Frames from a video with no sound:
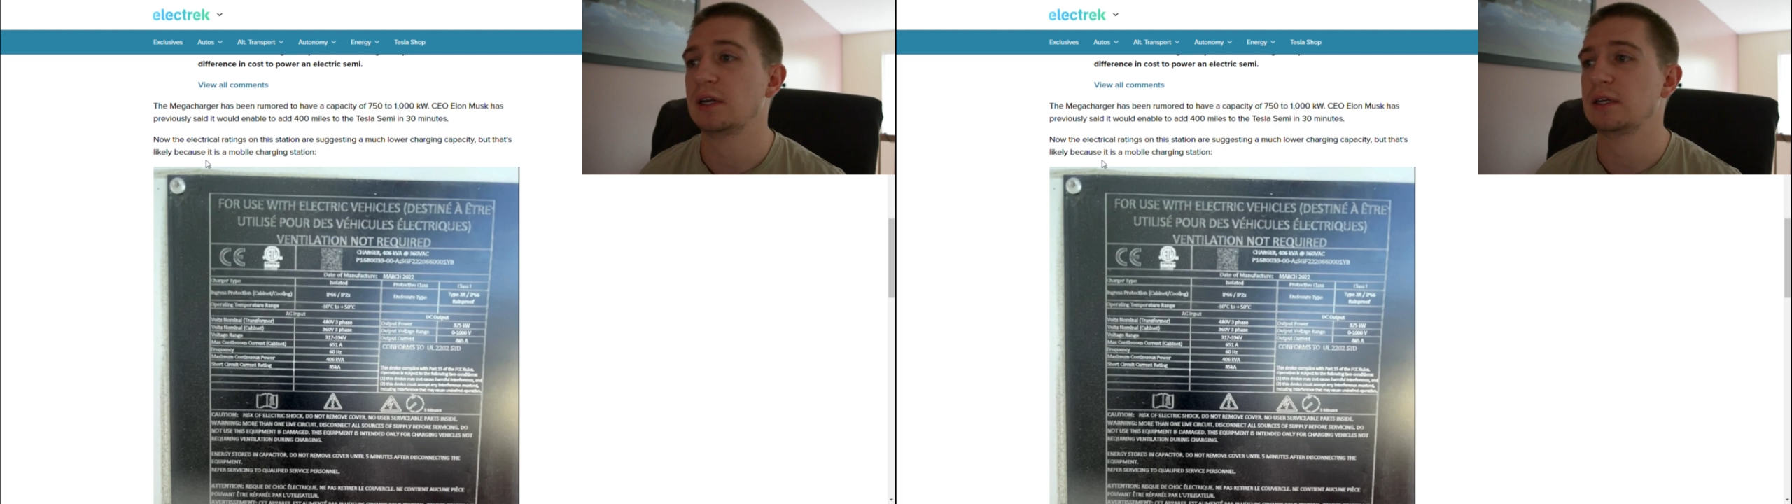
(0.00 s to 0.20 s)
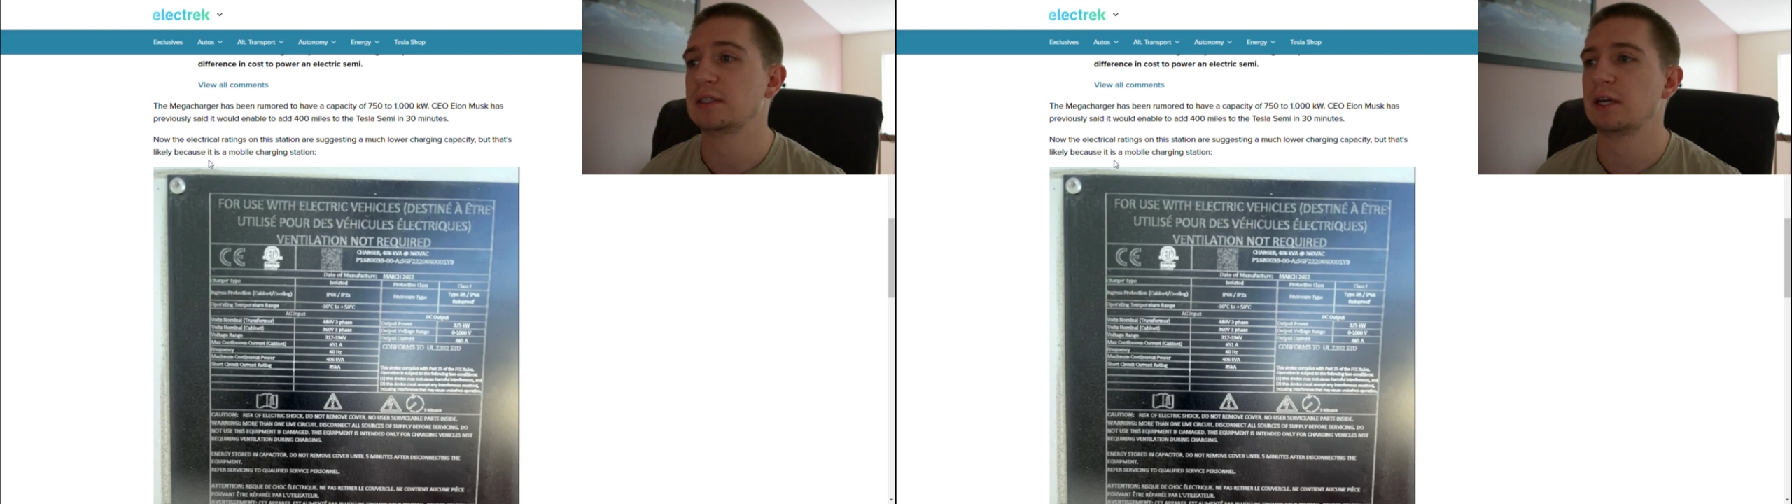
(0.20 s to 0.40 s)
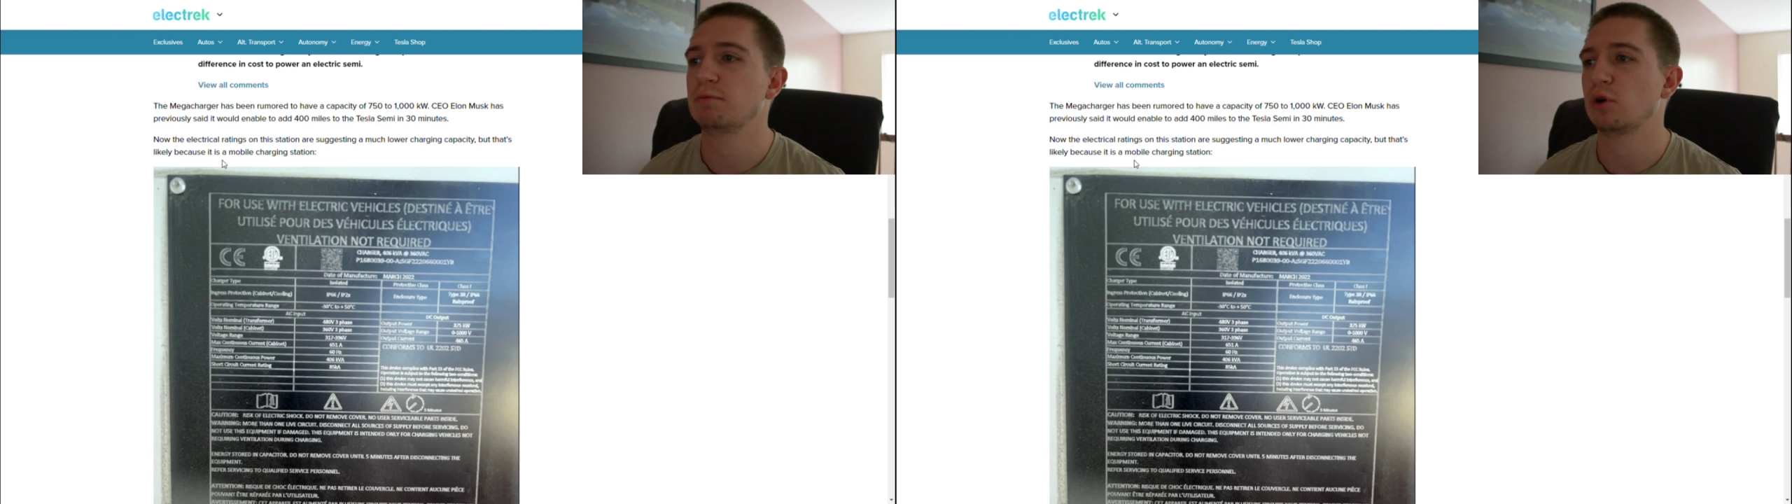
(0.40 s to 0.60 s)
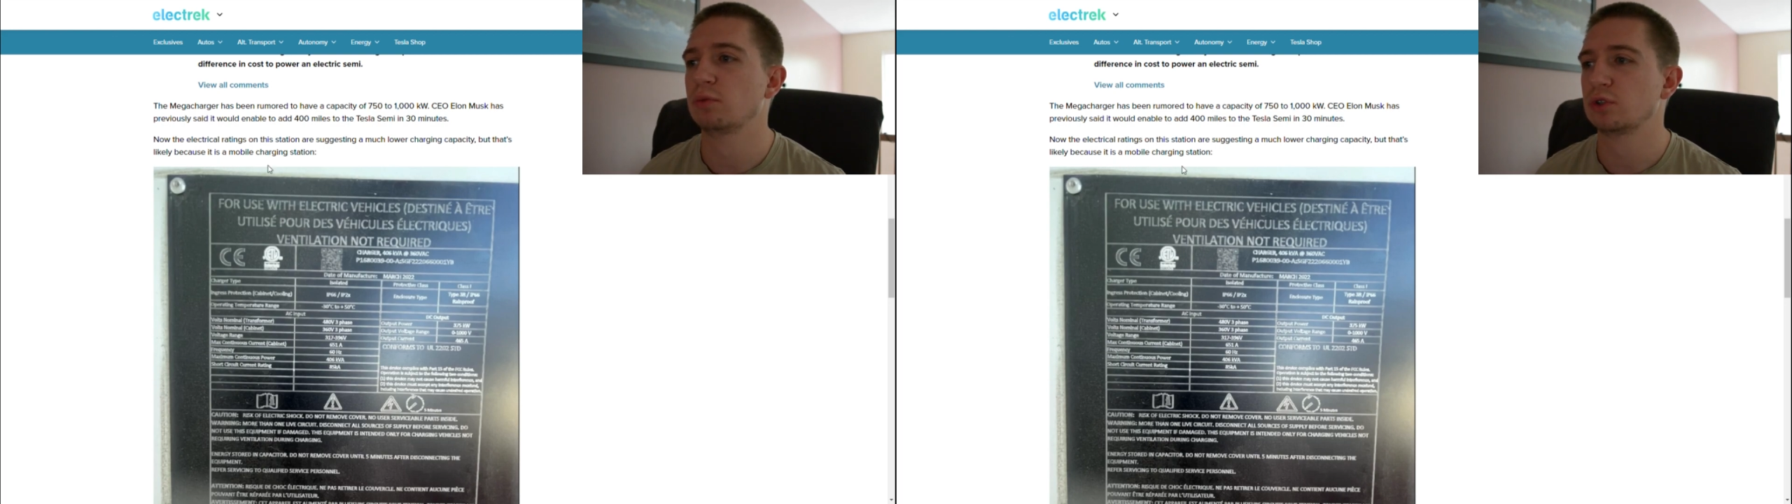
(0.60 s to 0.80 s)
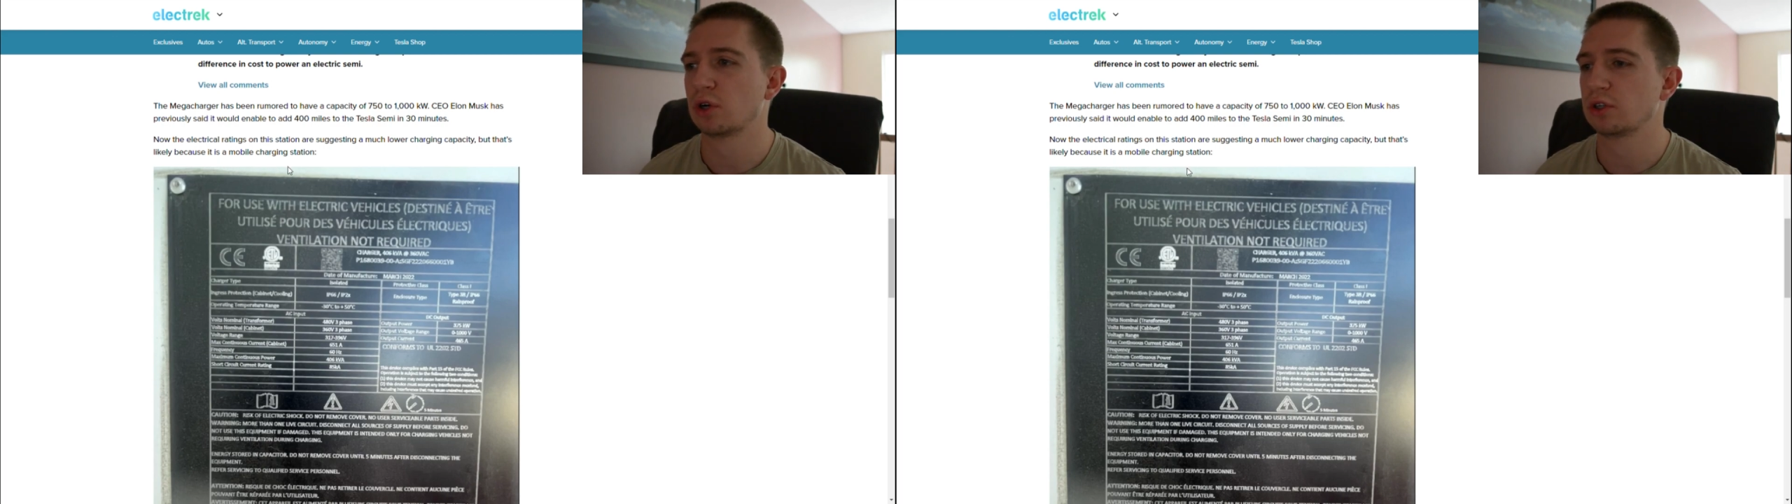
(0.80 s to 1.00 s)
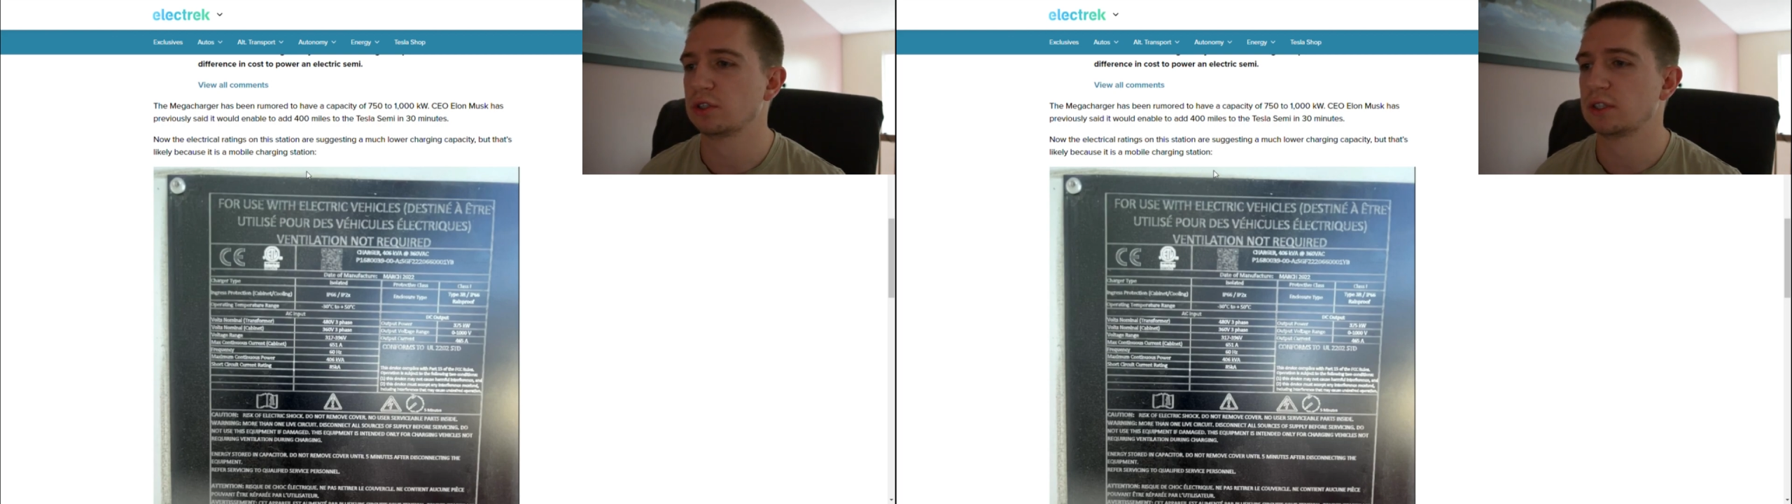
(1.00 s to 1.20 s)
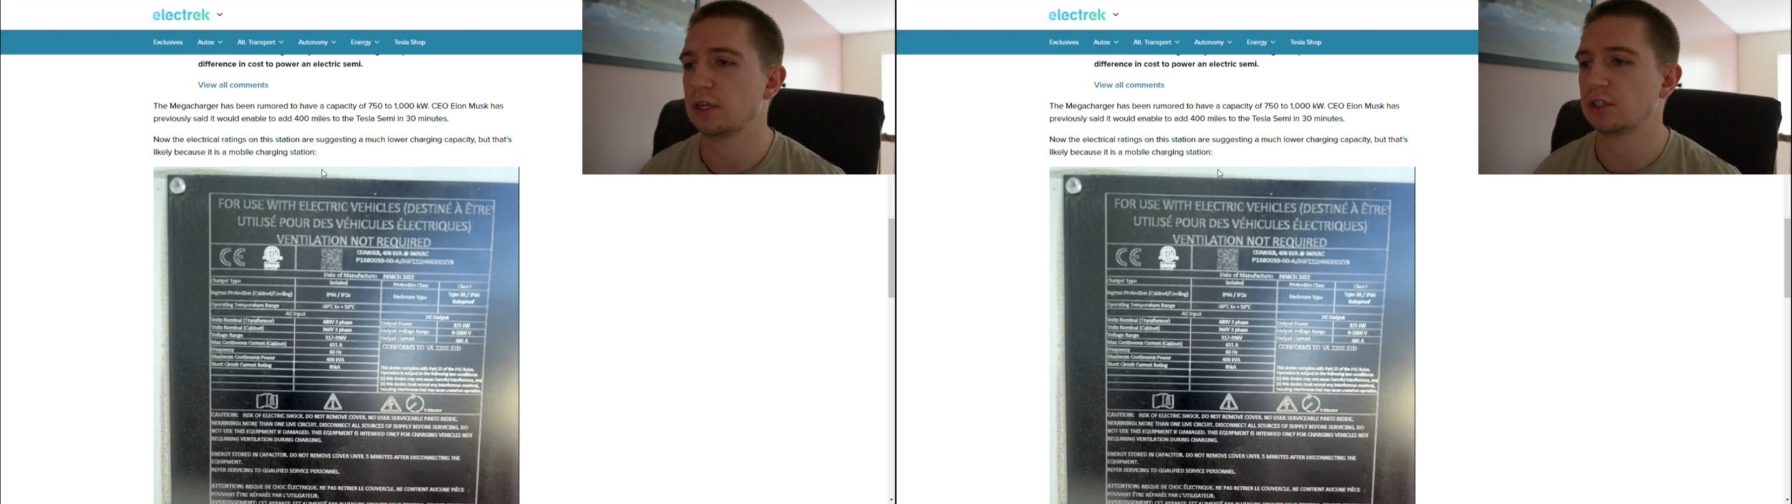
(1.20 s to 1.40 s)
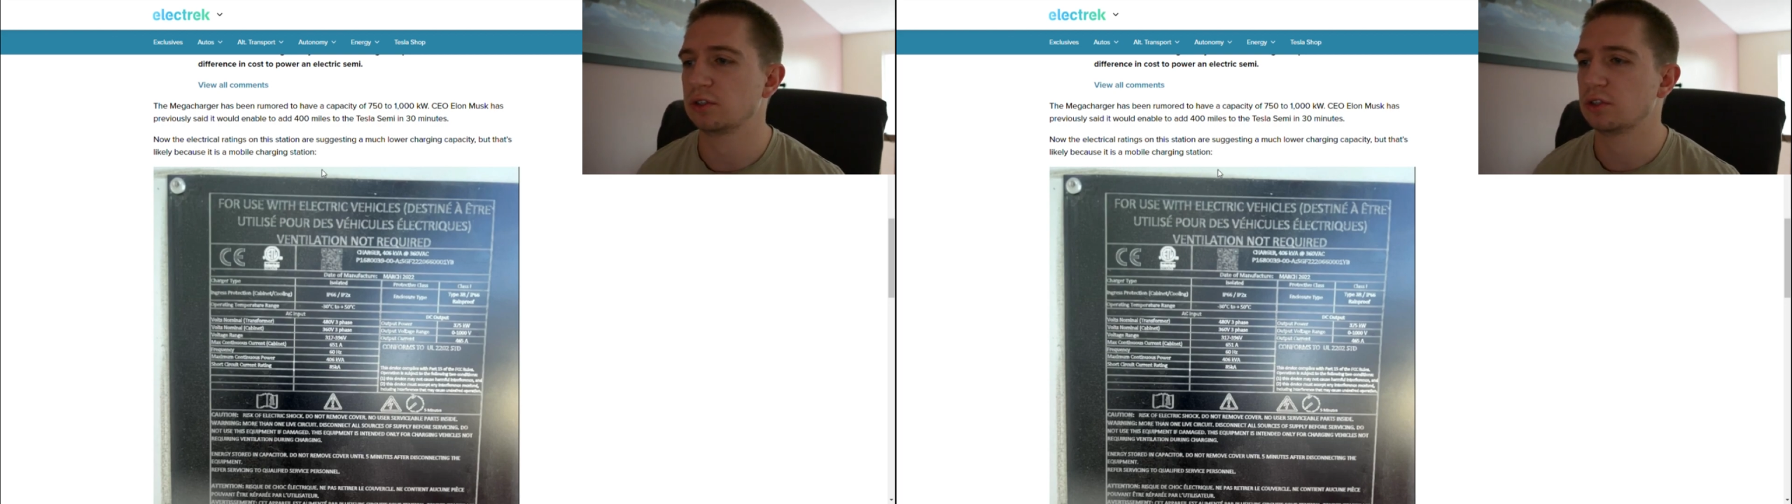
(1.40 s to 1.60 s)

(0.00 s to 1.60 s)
is a mobile charging station.